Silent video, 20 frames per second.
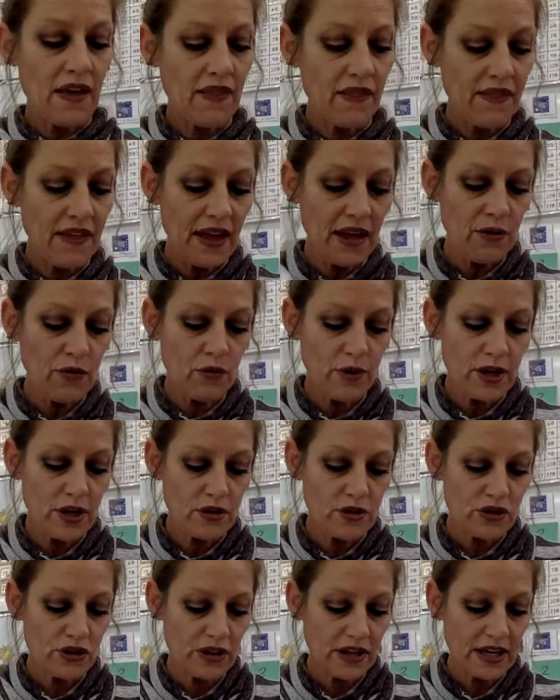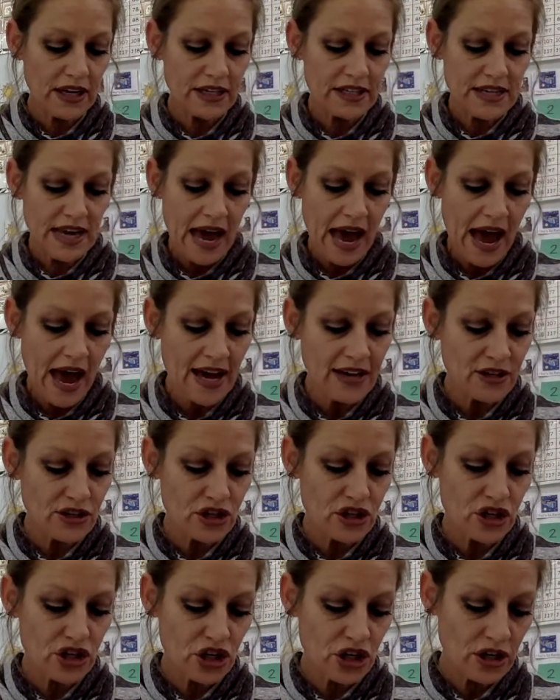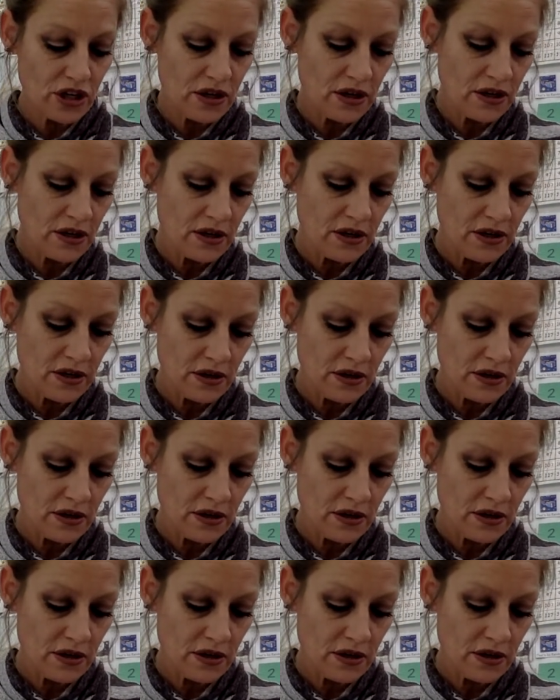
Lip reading: And then we usually attach